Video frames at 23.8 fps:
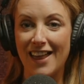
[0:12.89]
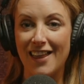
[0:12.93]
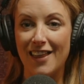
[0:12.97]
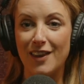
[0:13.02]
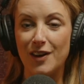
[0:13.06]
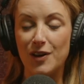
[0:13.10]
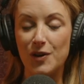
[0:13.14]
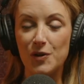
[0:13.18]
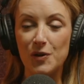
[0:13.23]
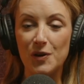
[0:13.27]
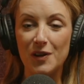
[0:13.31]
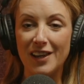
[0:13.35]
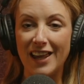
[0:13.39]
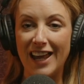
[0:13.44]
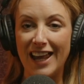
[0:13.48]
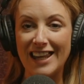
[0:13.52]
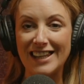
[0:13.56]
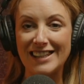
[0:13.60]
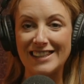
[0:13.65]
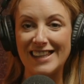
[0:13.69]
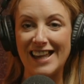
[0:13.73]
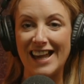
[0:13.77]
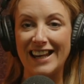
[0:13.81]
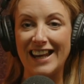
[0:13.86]
no
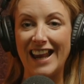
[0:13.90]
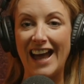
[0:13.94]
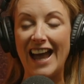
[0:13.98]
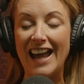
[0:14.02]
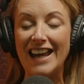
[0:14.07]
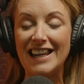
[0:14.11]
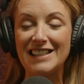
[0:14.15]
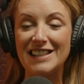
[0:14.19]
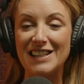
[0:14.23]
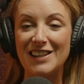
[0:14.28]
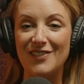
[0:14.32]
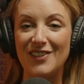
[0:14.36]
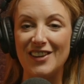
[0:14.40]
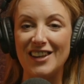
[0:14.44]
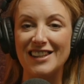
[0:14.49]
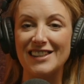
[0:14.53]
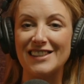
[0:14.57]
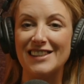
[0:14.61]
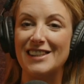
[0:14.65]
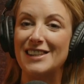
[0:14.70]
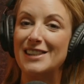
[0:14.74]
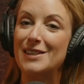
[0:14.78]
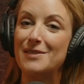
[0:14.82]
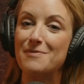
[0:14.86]
less than ITV's
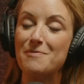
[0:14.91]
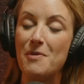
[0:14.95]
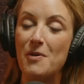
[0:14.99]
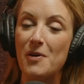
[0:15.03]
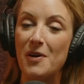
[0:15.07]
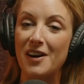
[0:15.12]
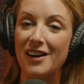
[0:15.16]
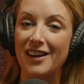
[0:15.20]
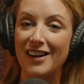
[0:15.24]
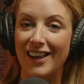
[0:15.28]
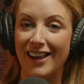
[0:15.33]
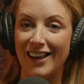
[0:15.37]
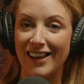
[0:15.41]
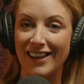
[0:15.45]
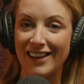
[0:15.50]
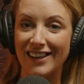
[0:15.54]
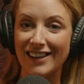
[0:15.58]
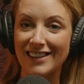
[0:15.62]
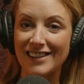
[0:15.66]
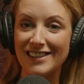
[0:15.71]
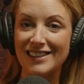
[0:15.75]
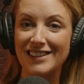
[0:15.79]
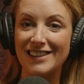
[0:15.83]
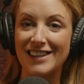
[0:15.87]
This
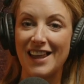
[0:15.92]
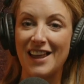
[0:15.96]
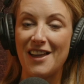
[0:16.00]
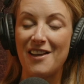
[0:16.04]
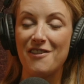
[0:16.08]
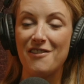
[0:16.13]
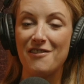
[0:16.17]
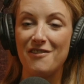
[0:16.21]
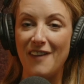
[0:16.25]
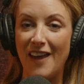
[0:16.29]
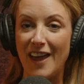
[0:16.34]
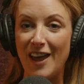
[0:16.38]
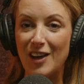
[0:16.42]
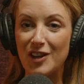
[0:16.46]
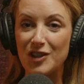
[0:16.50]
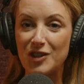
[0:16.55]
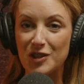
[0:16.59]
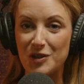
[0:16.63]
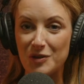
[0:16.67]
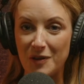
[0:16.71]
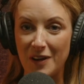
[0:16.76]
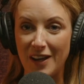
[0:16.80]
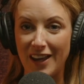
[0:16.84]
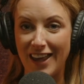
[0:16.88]
Morning's Feng
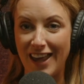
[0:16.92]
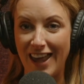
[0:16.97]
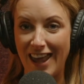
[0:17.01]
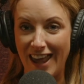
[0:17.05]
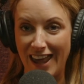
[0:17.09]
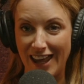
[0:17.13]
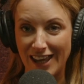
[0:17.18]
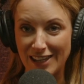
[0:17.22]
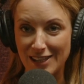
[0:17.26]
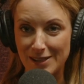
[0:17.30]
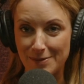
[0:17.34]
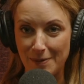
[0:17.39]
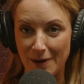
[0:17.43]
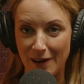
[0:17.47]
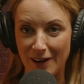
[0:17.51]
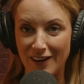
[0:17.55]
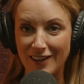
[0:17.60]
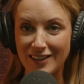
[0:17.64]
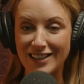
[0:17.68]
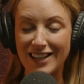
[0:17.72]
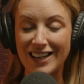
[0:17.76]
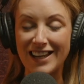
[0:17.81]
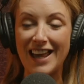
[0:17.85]
Shui expert.